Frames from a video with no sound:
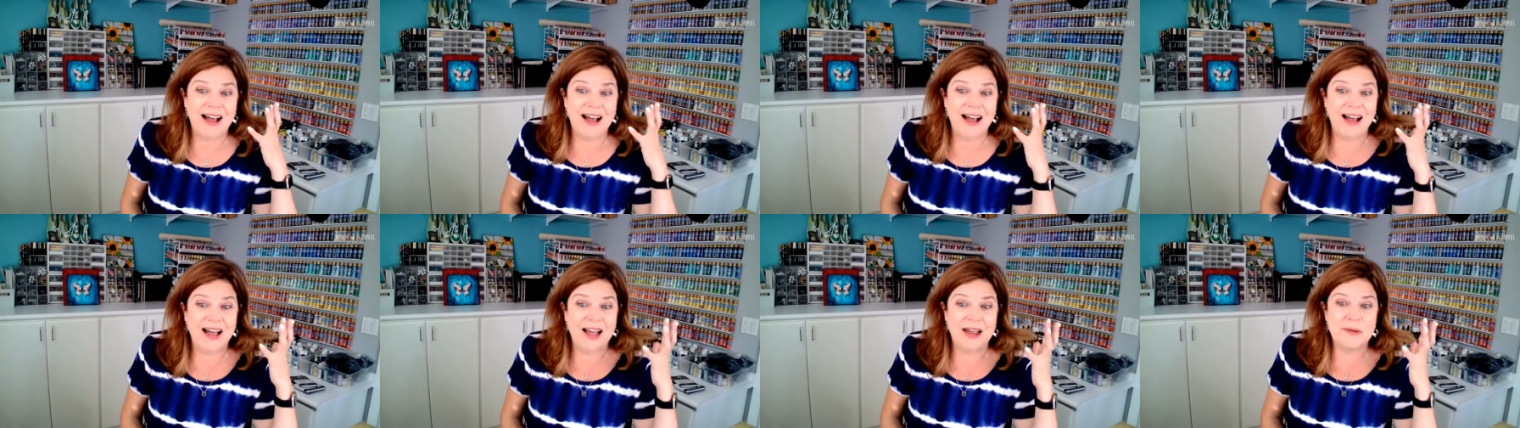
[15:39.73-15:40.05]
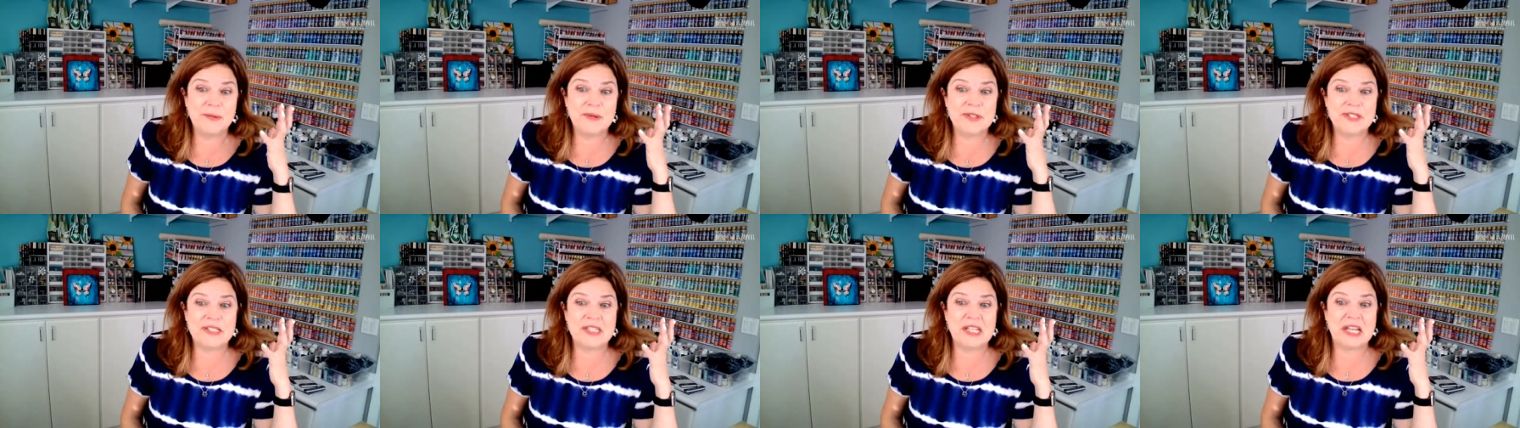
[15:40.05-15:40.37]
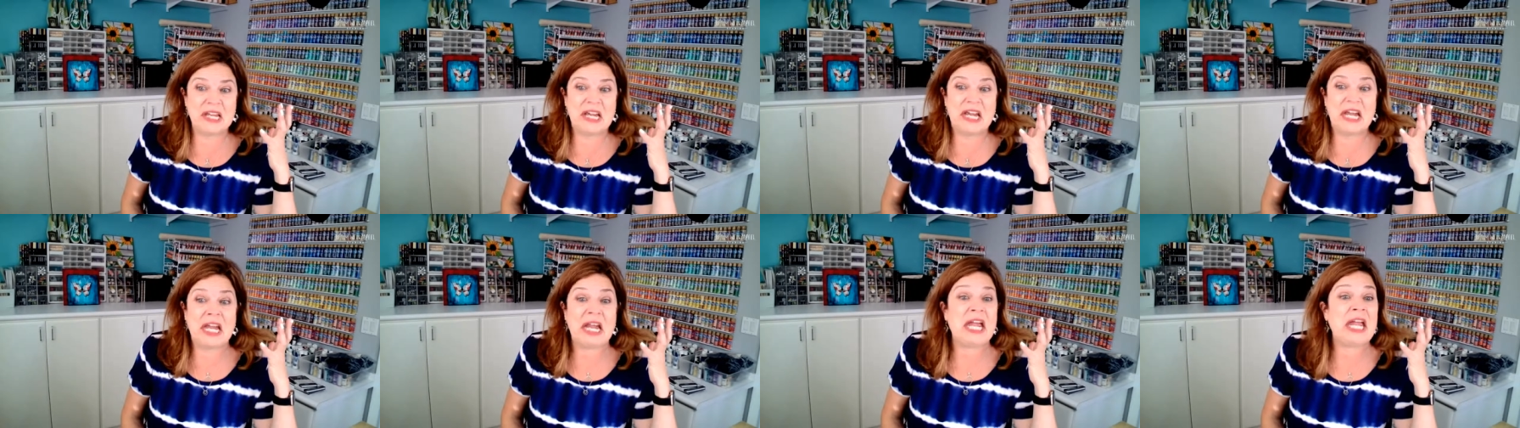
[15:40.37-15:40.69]
I was
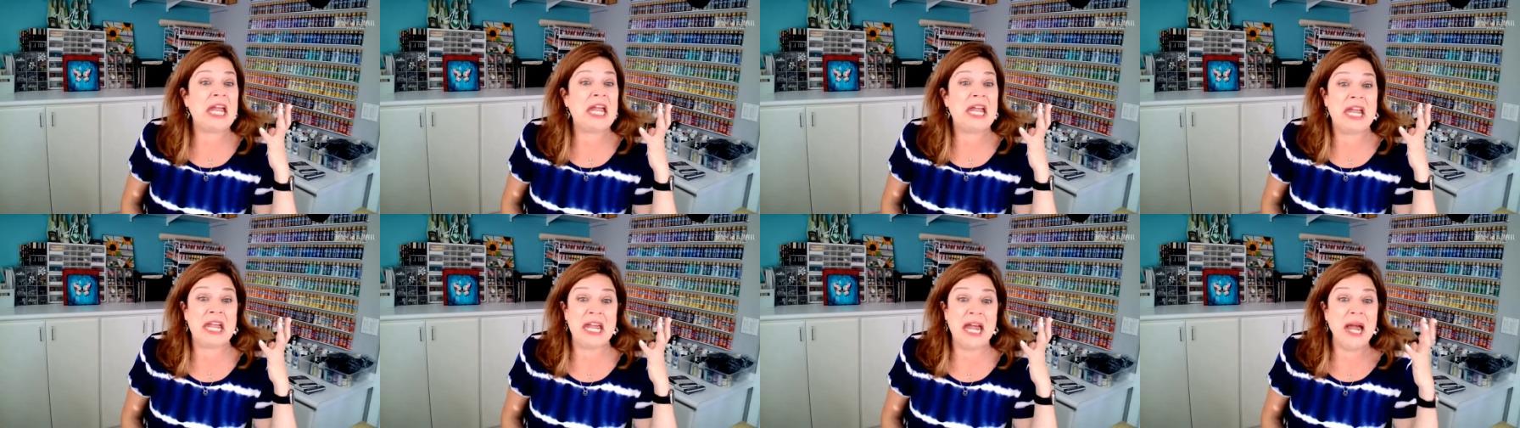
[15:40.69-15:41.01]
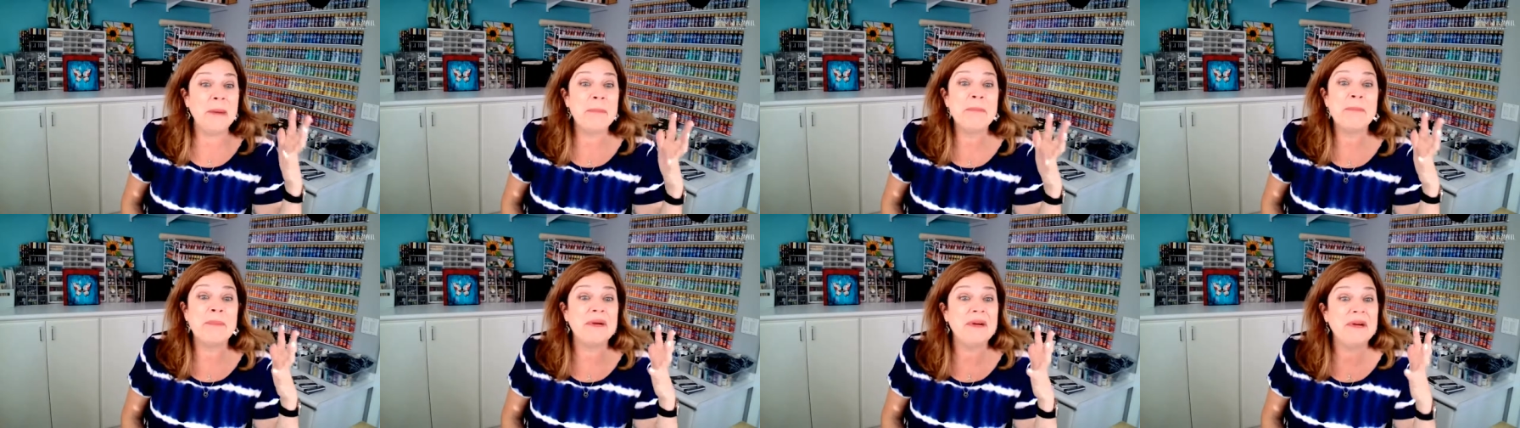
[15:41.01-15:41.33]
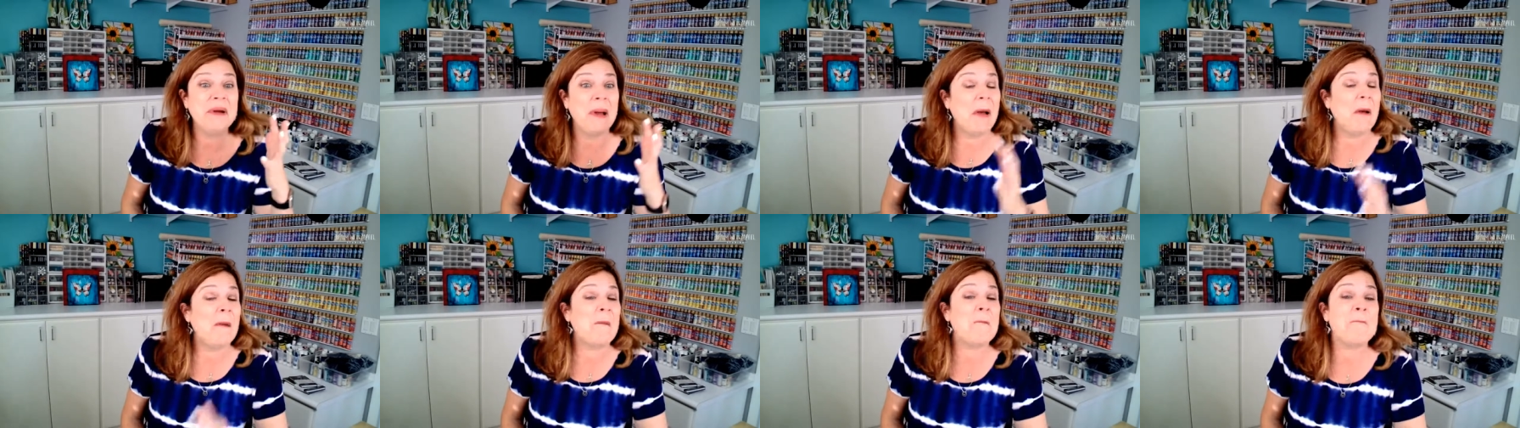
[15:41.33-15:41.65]
like, yep,
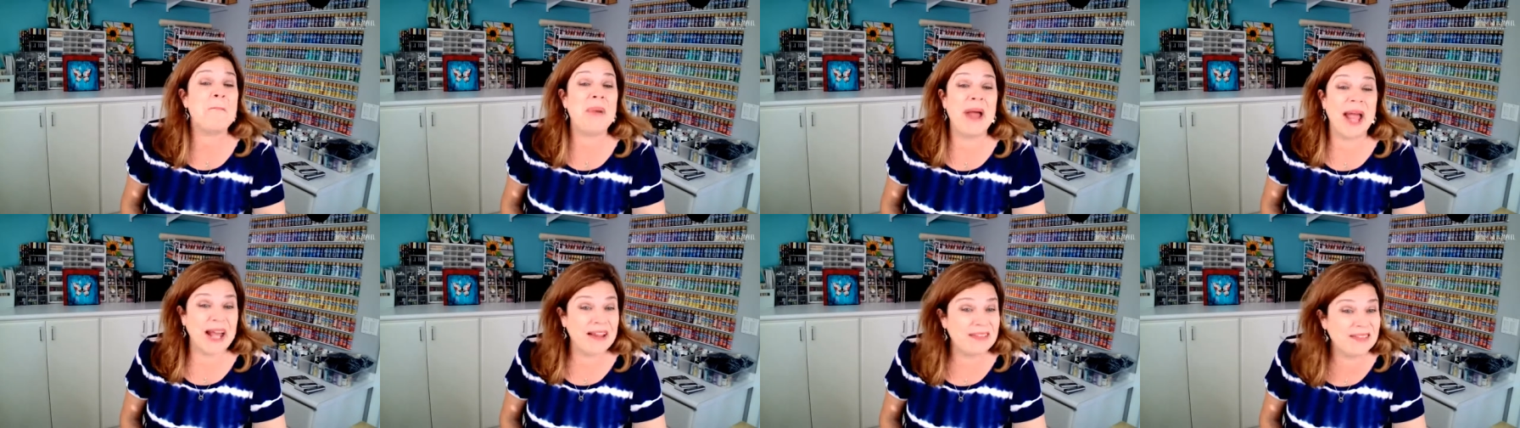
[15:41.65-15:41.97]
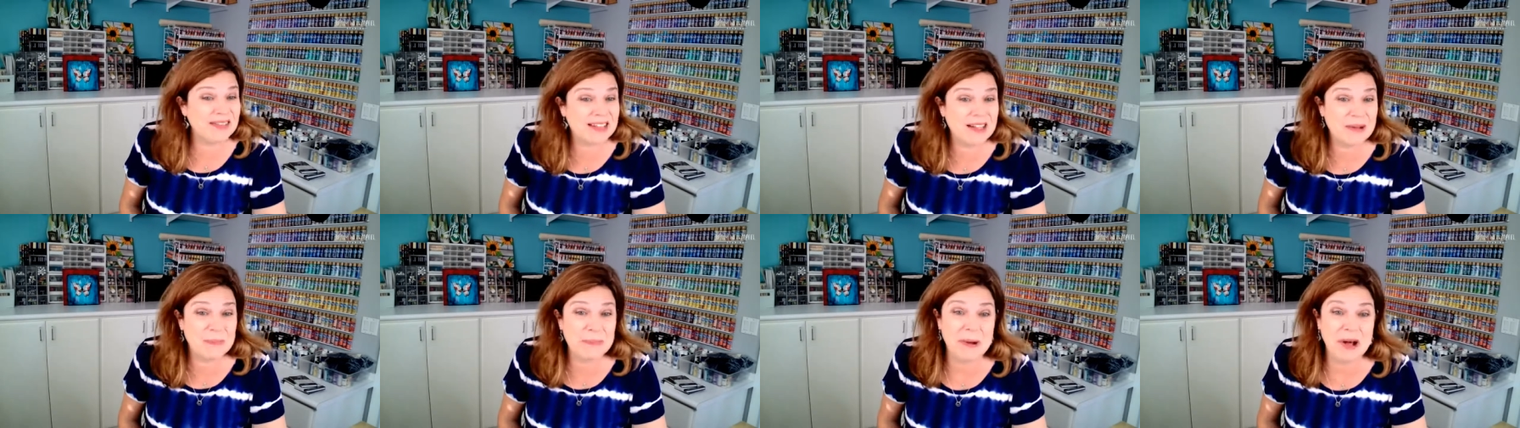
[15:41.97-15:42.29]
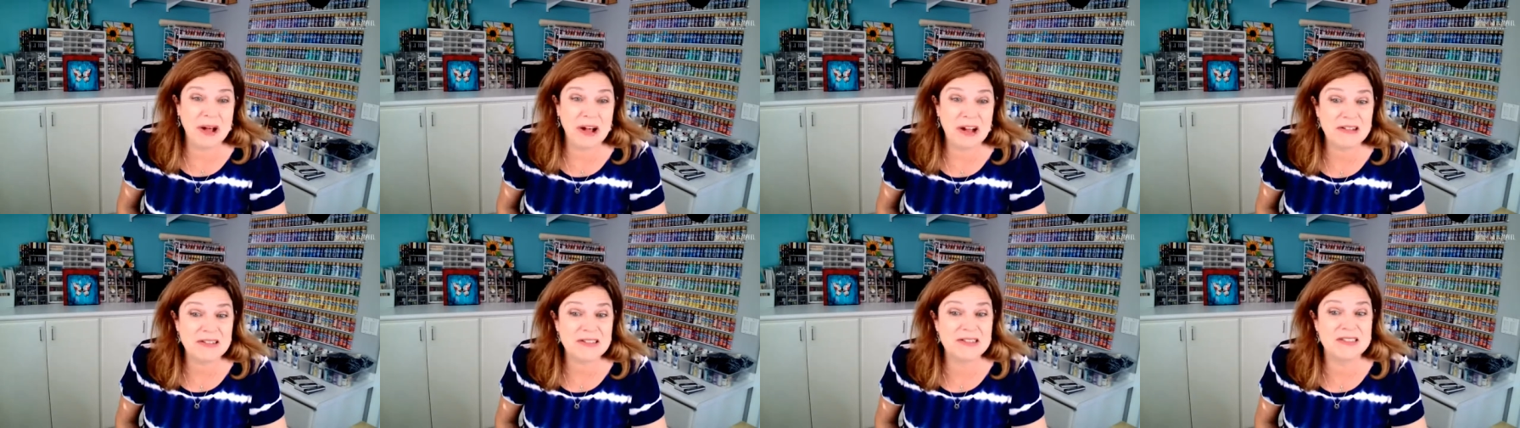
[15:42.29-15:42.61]

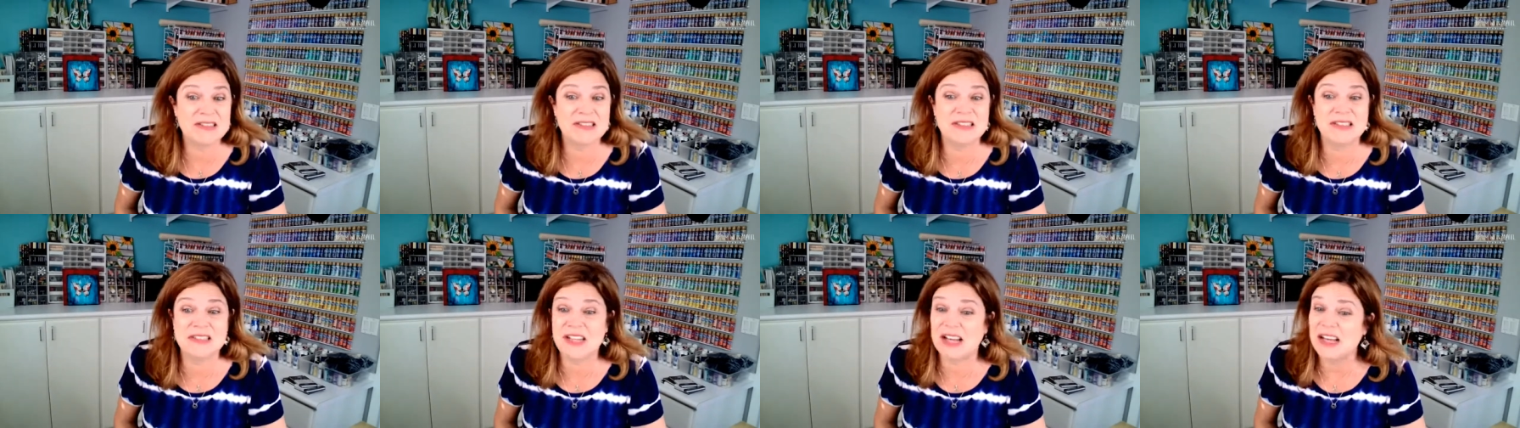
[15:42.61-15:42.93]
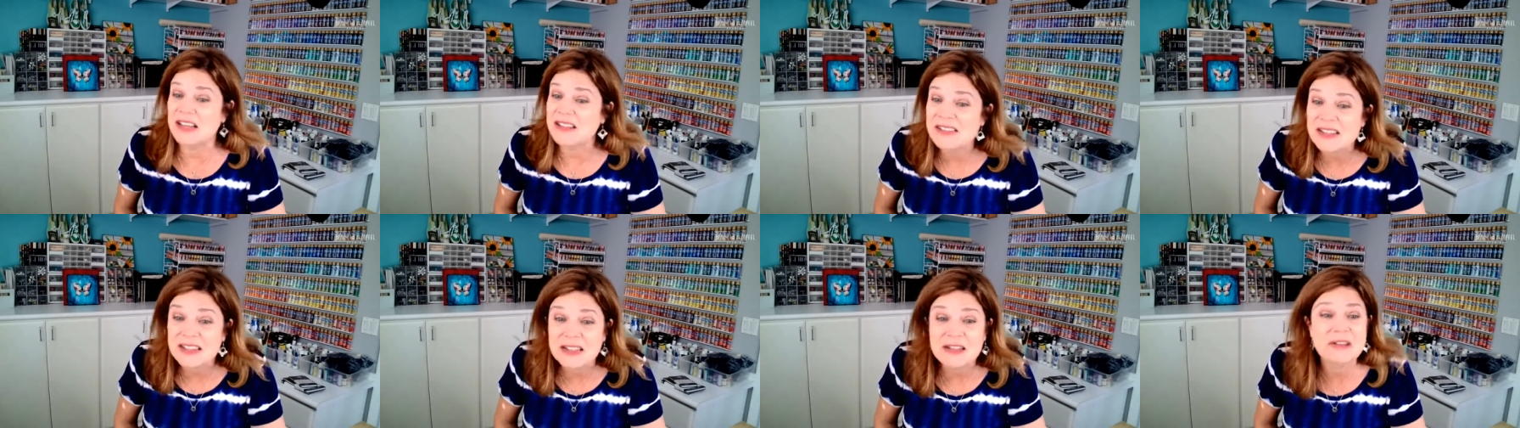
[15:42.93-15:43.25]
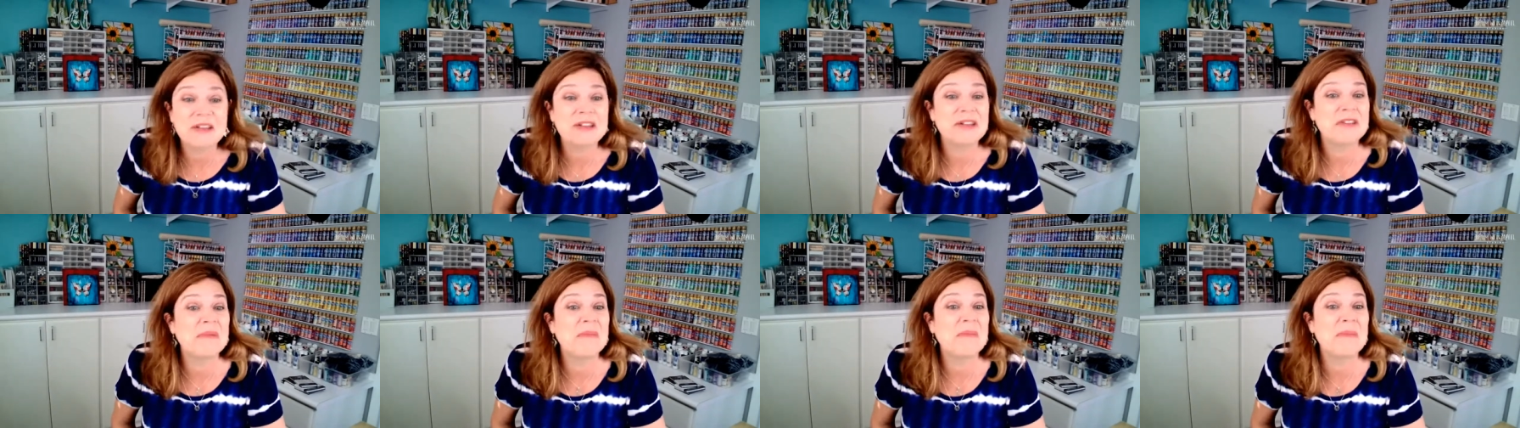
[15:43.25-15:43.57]
basketball
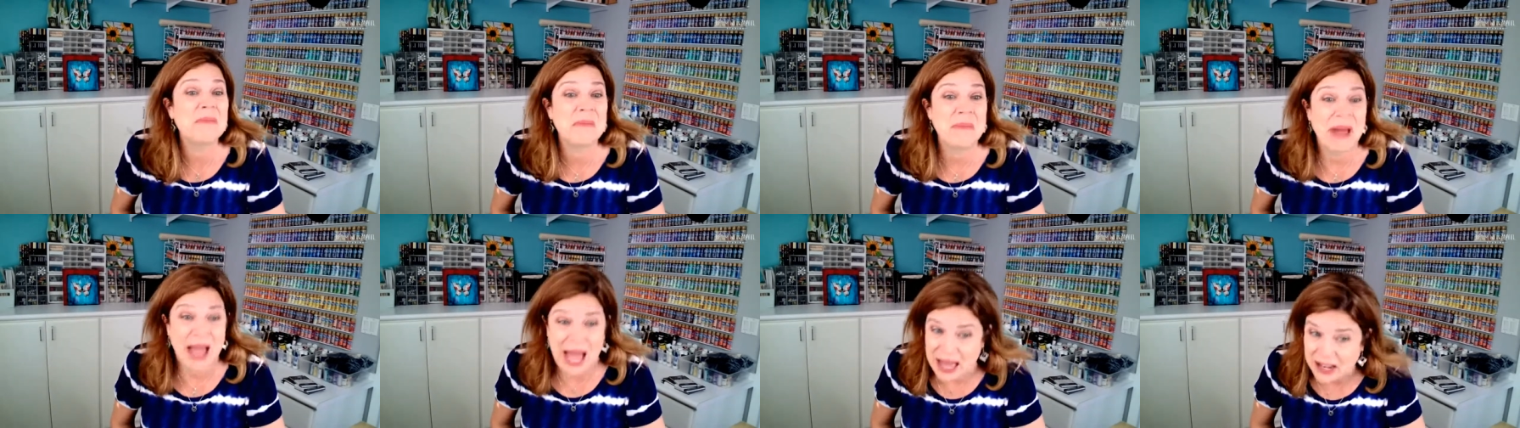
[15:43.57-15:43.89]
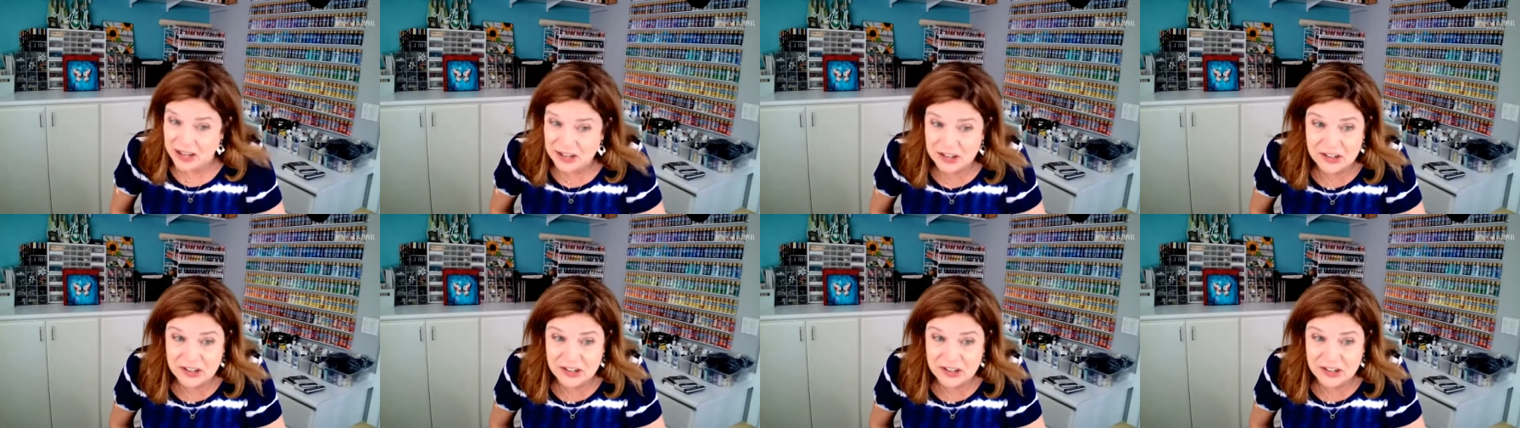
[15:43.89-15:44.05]
doesn't matter.